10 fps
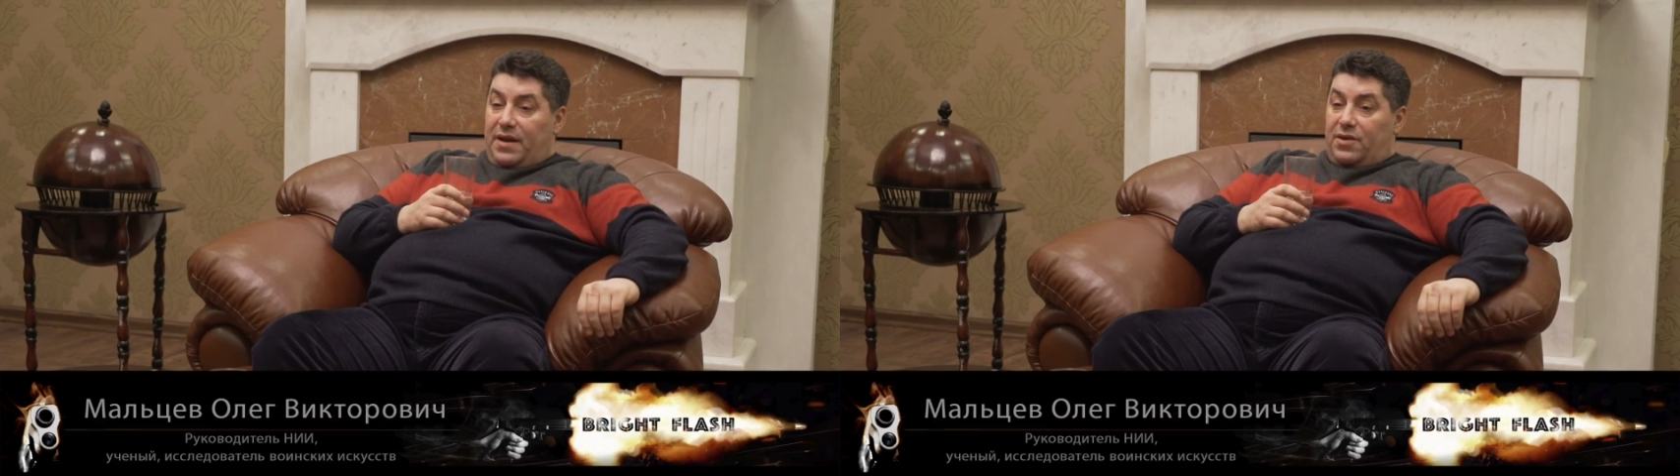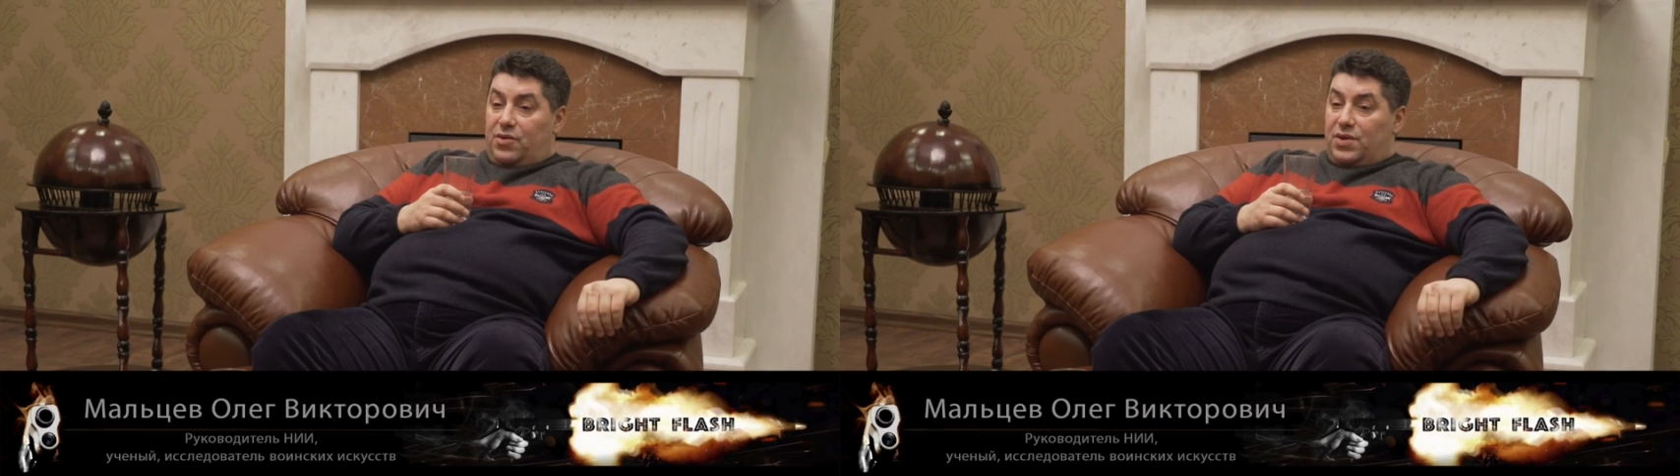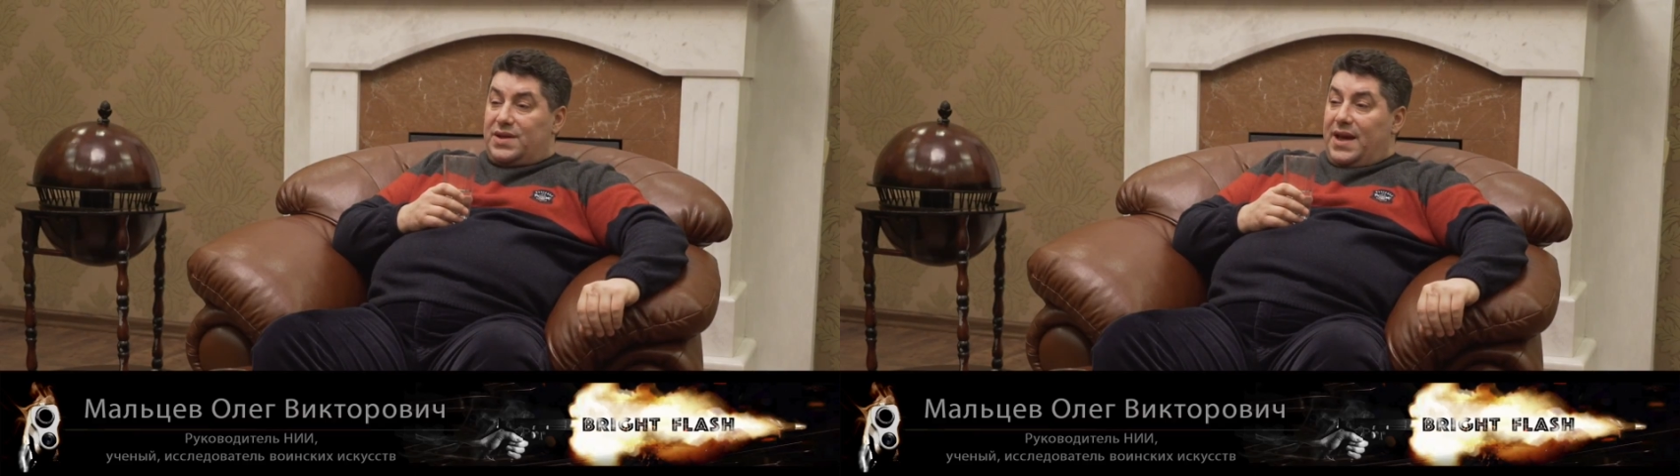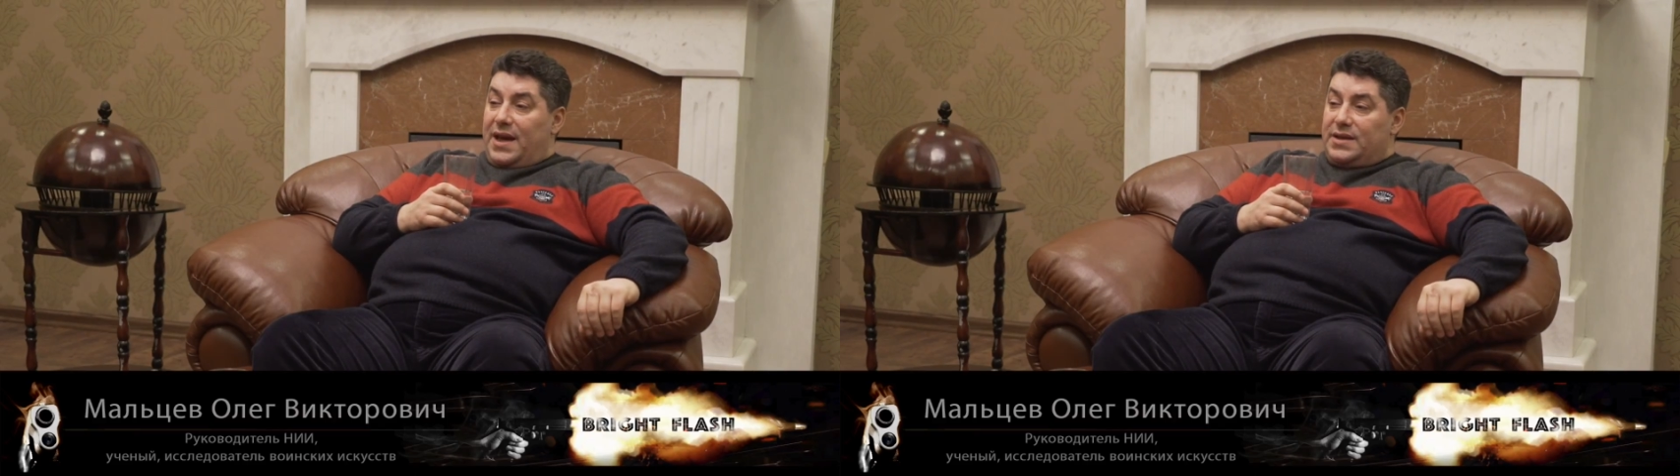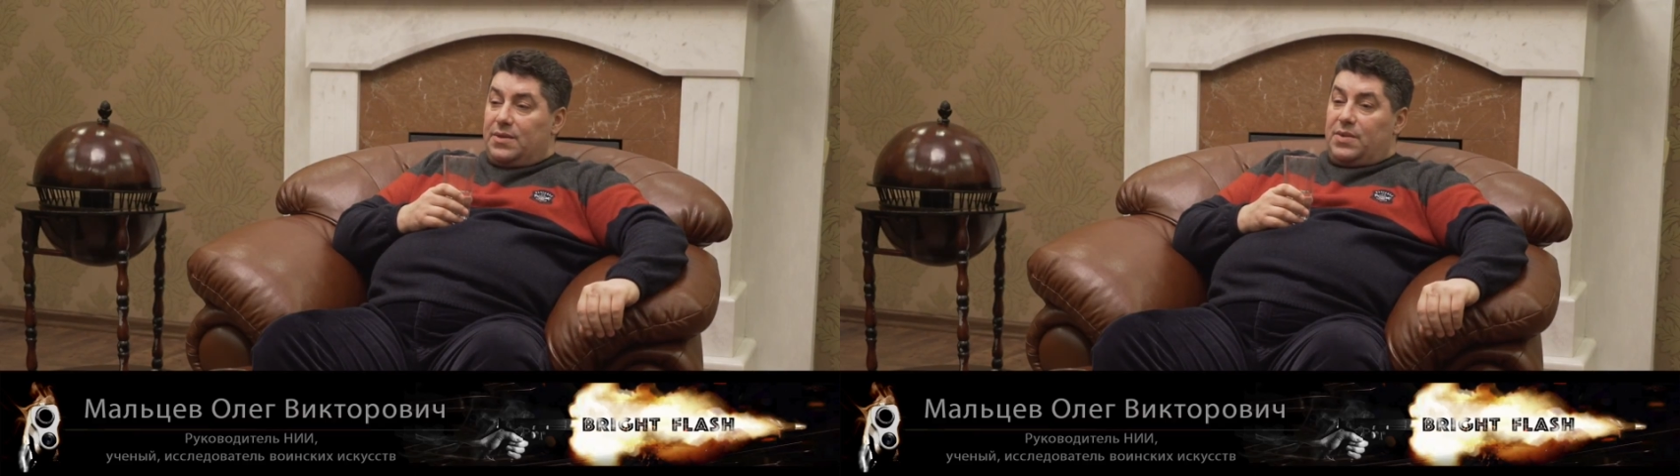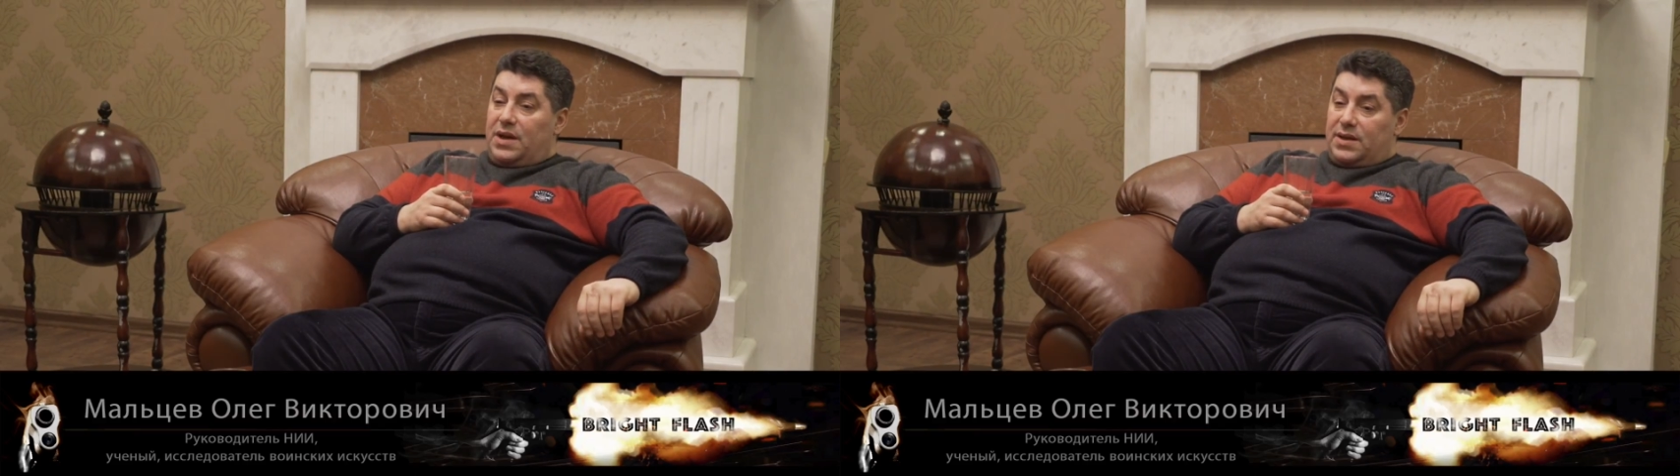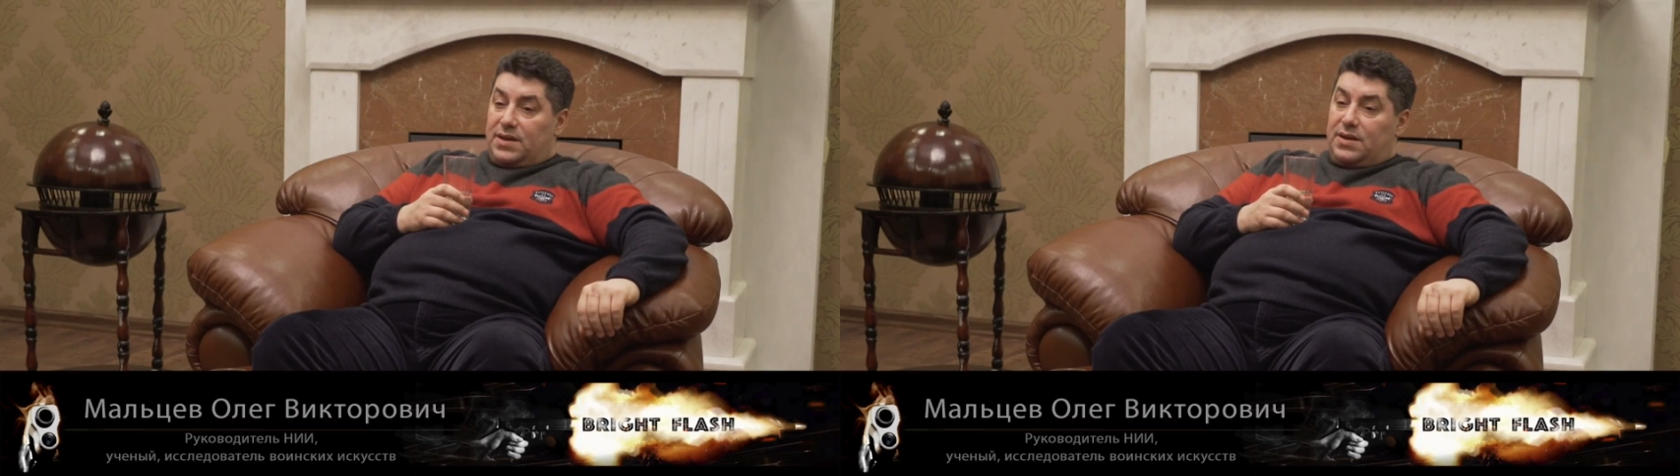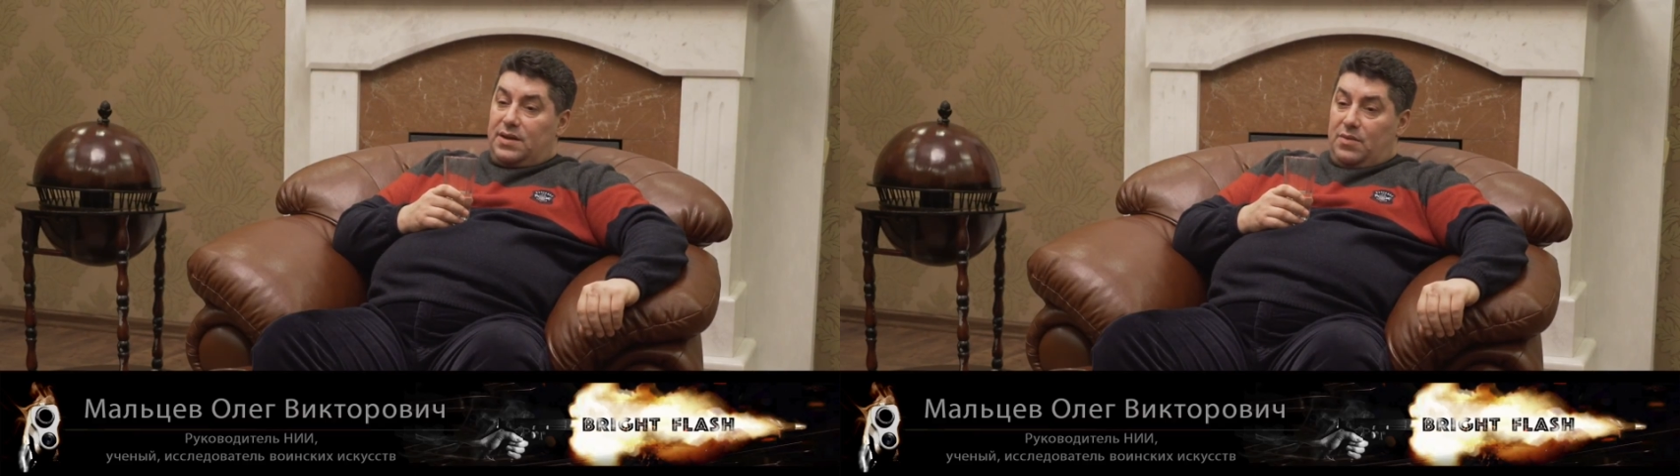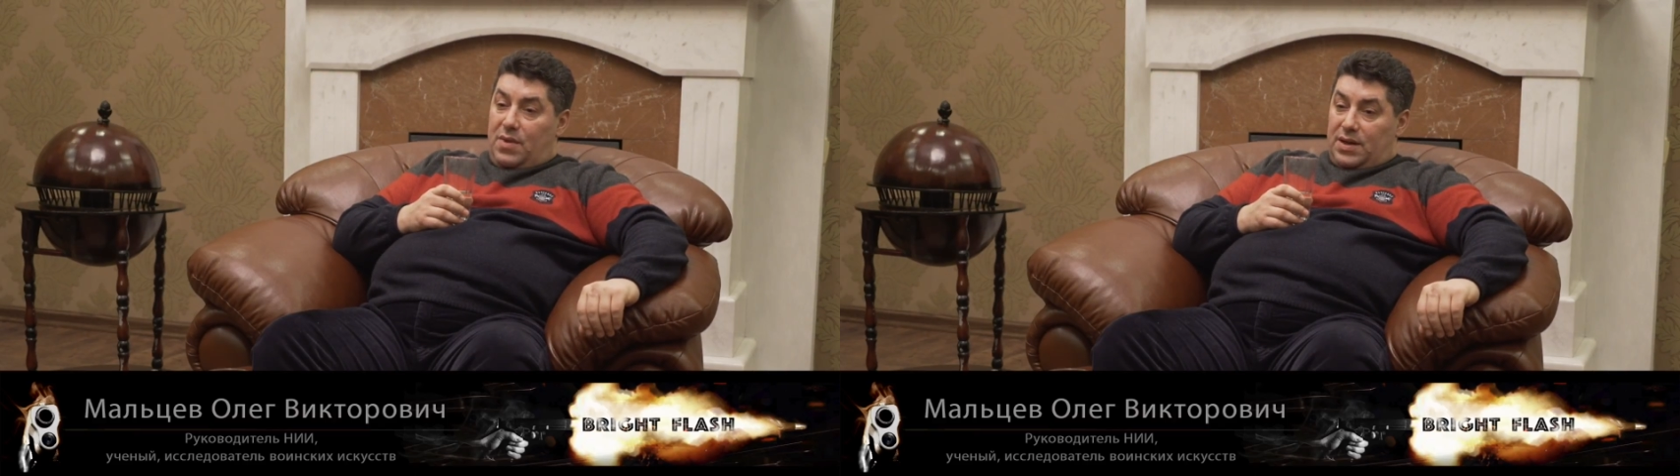It's a real notion